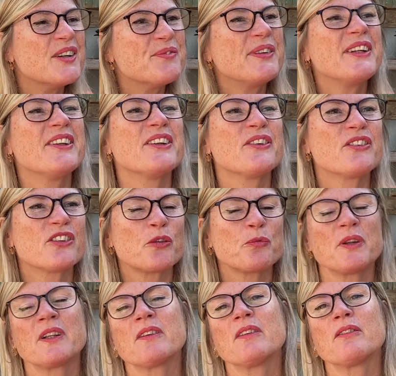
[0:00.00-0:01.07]
But
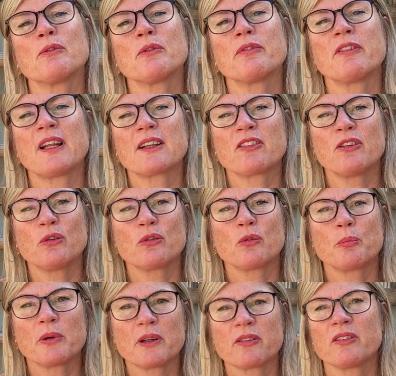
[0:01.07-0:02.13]
something that reflects you as a
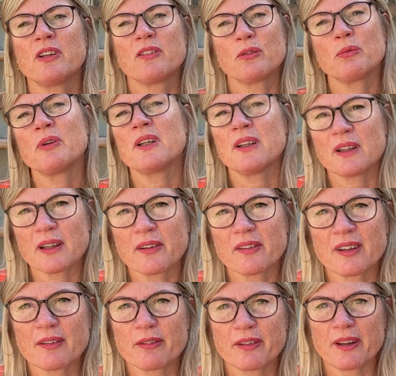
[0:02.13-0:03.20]
person is a really nice
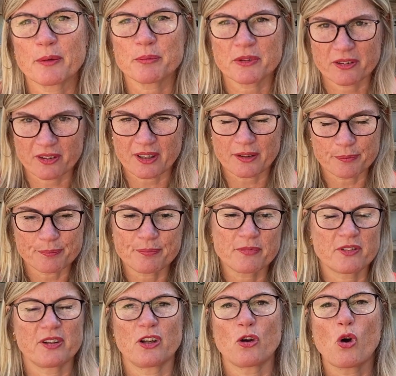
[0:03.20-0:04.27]
thing for them to
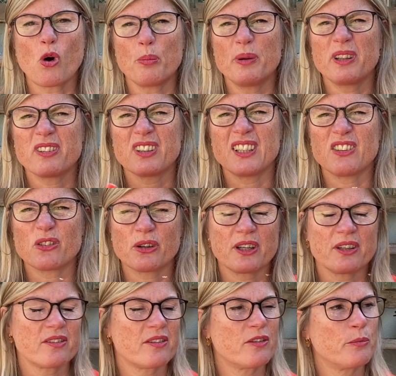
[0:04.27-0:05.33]
see your hobbies and
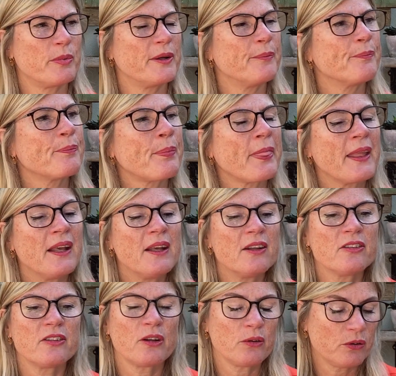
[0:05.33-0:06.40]
interests a bit.
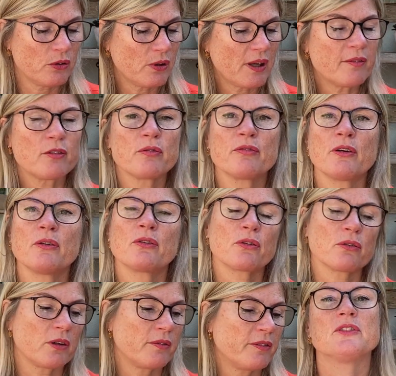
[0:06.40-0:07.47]
So you have your
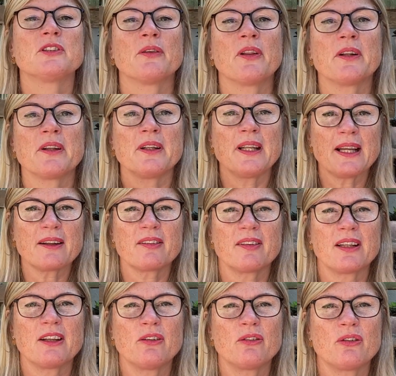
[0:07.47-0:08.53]
photograph. So then the next
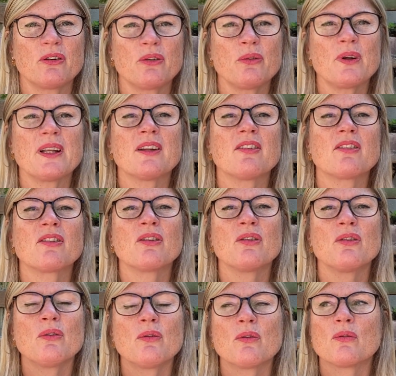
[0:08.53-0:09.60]
thing you do is
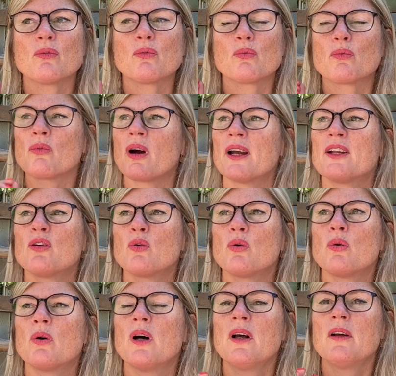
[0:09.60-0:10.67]
to write
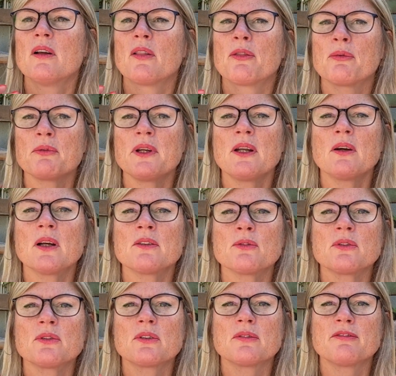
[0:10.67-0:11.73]
your
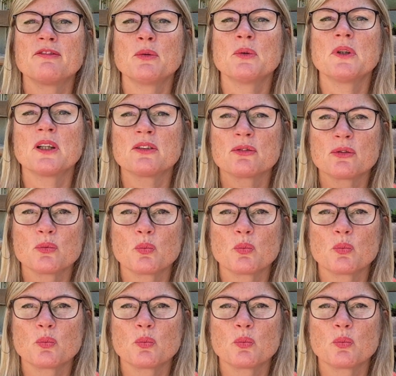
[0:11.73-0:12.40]
300 to 400